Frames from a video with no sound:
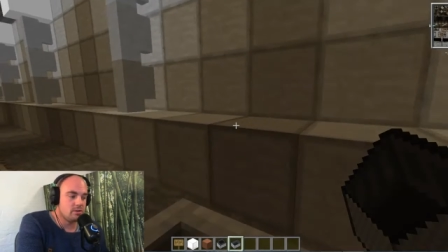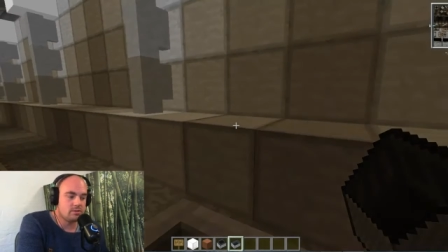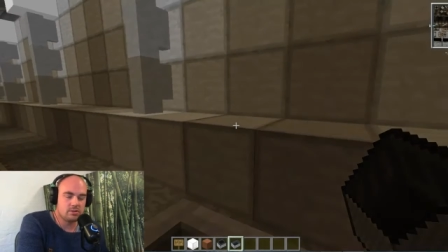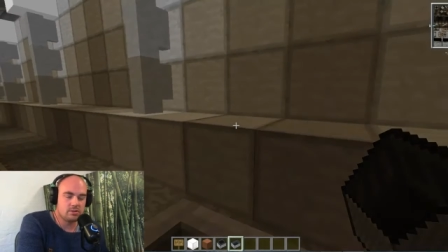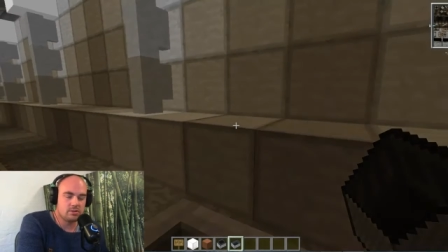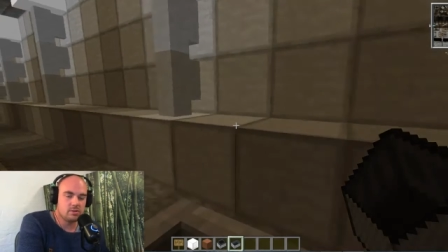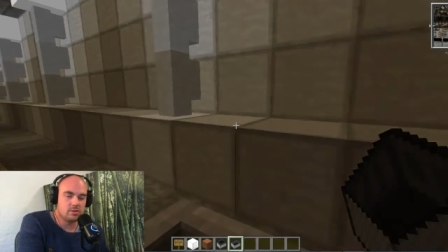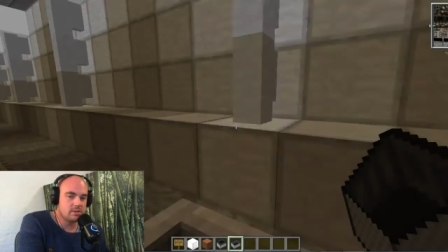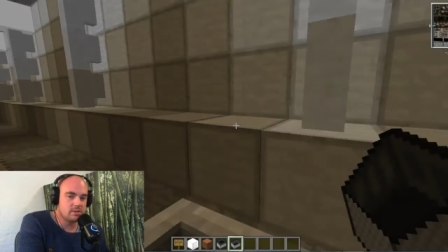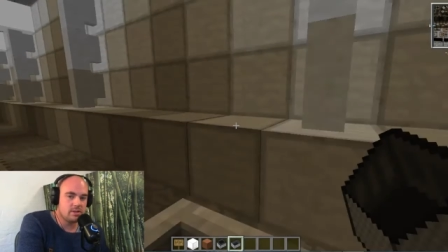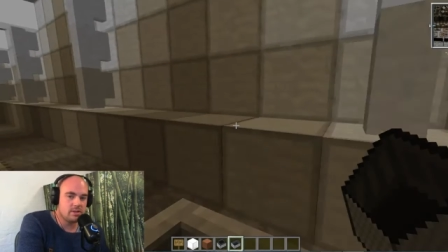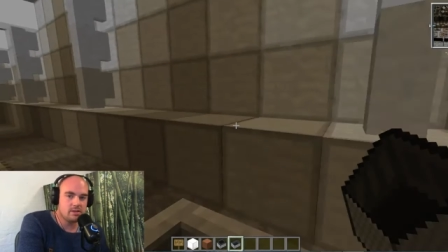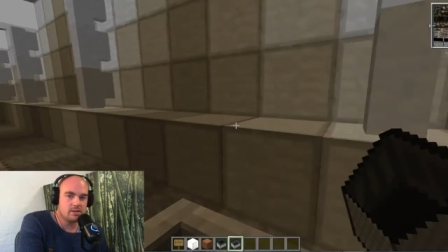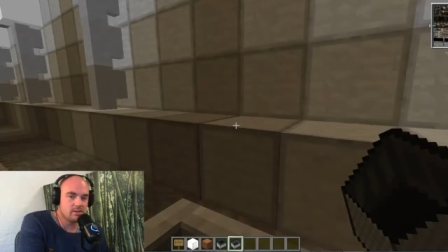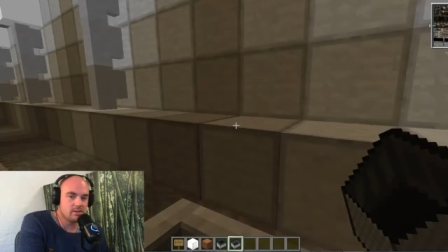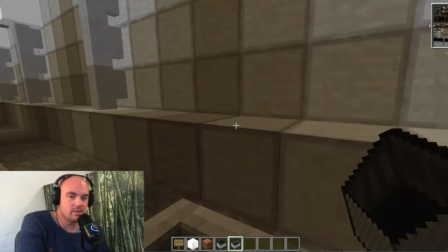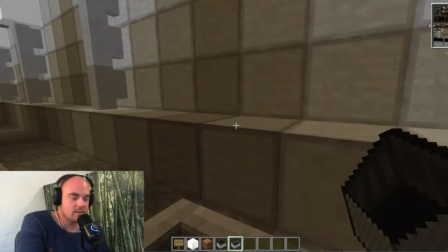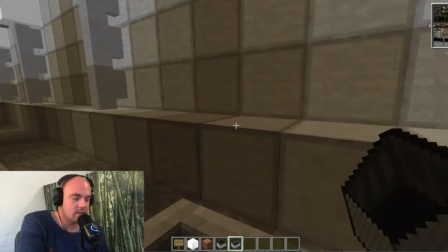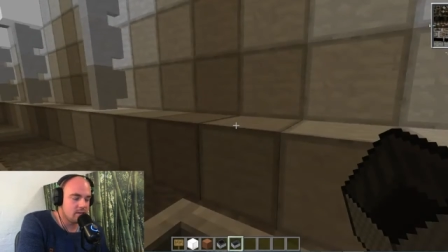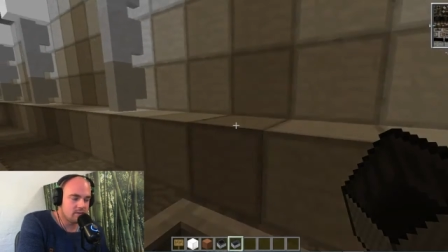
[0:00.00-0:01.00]
so it,
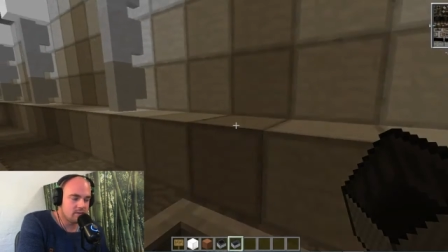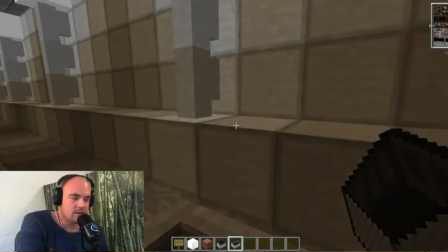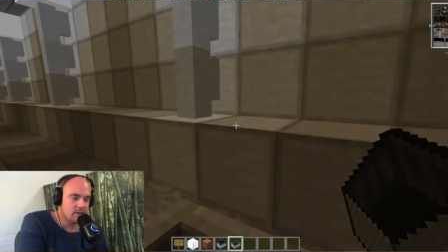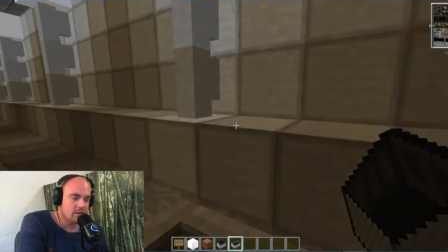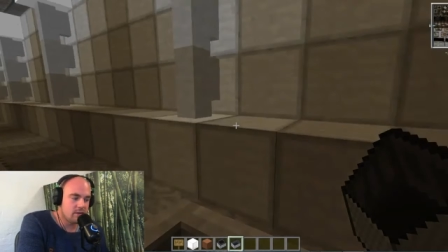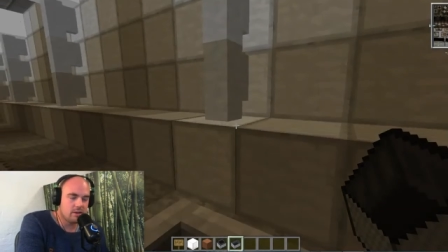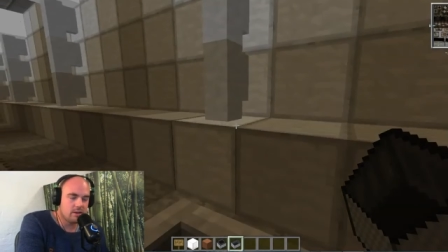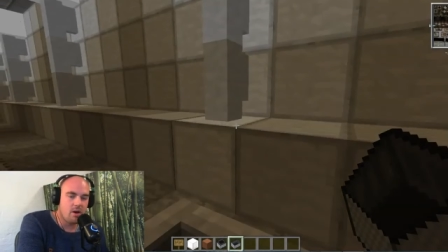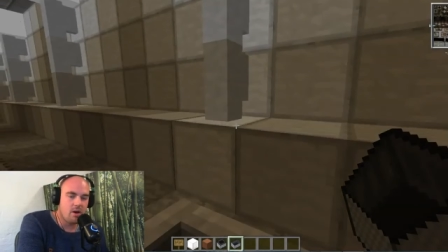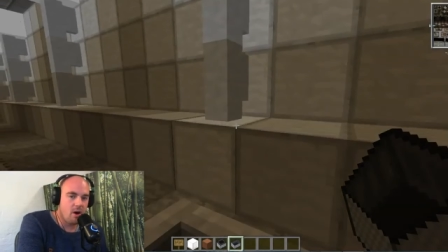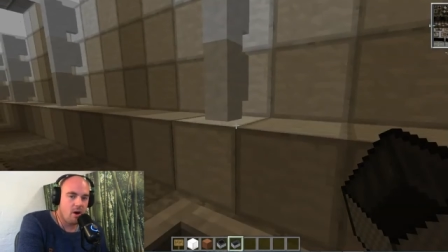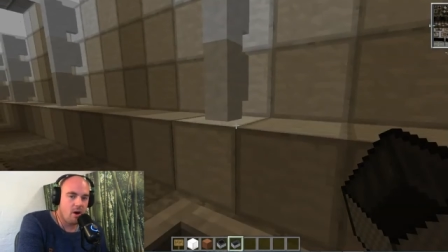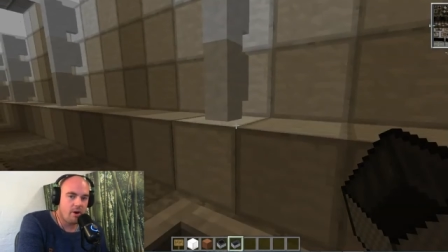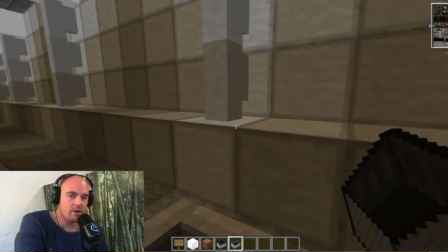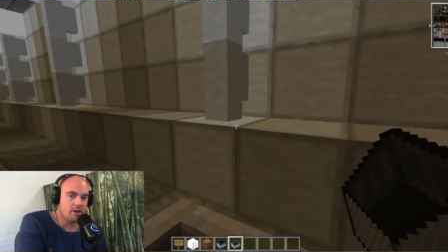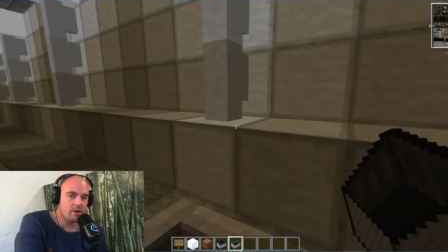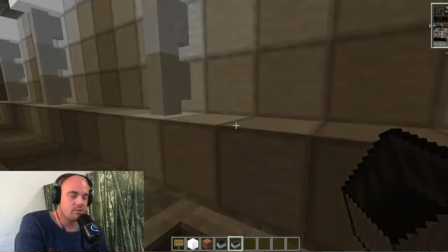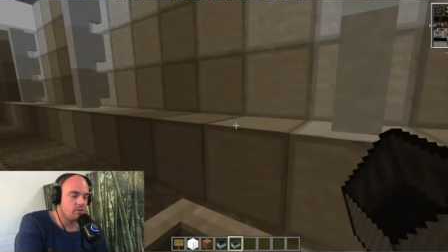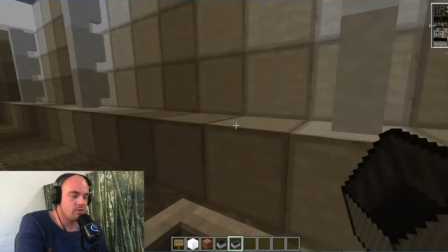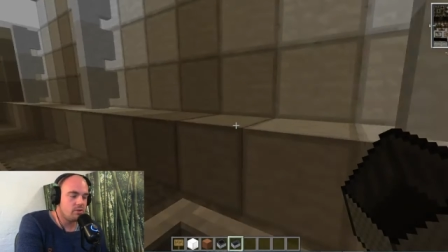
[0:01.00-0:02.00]
it's it's nothing
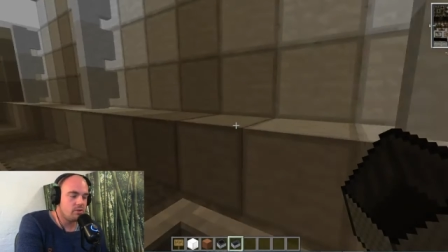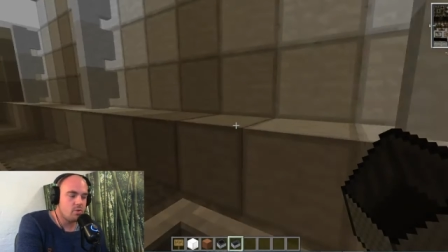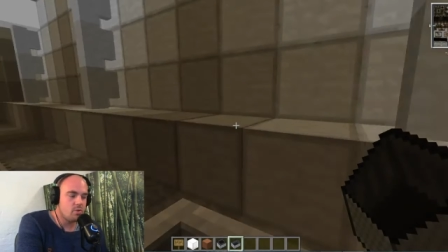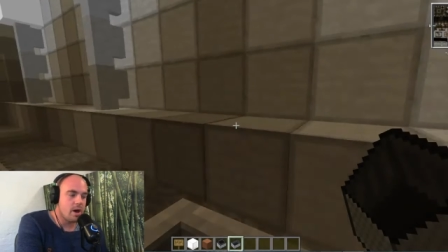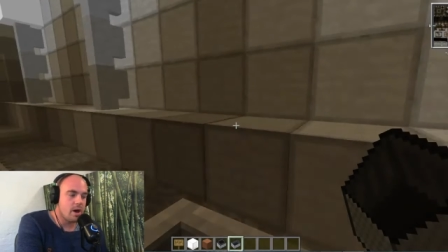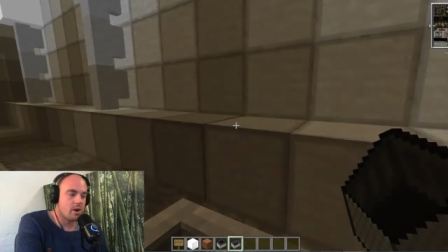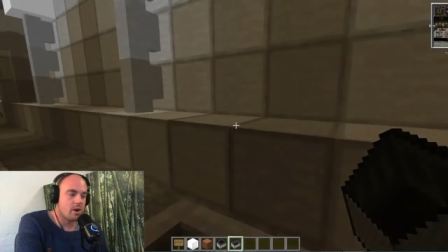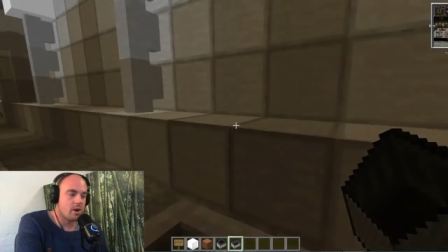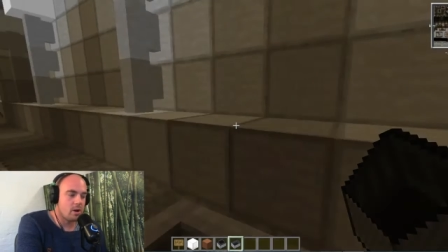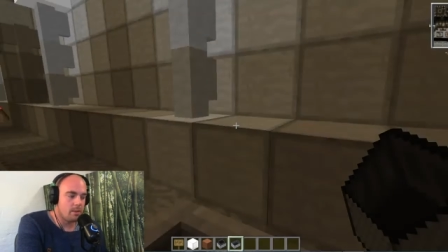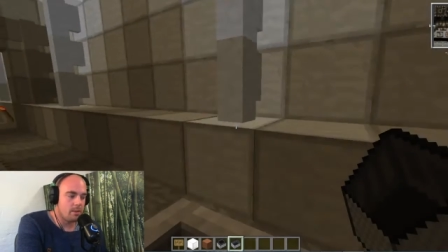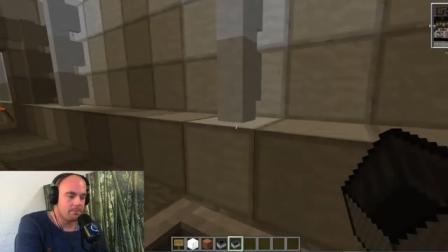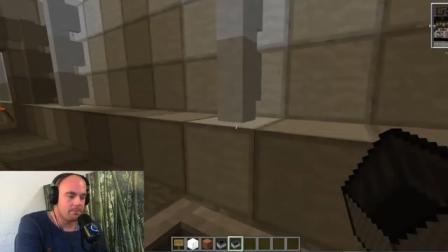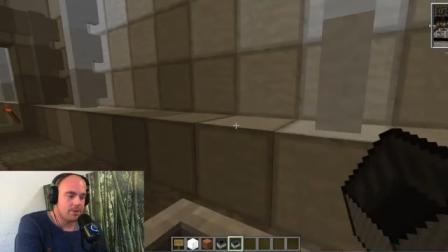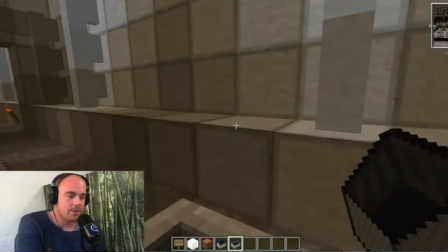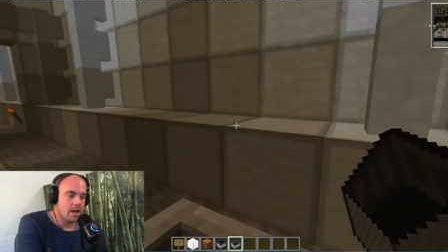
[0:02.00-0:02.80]
hard to do at all,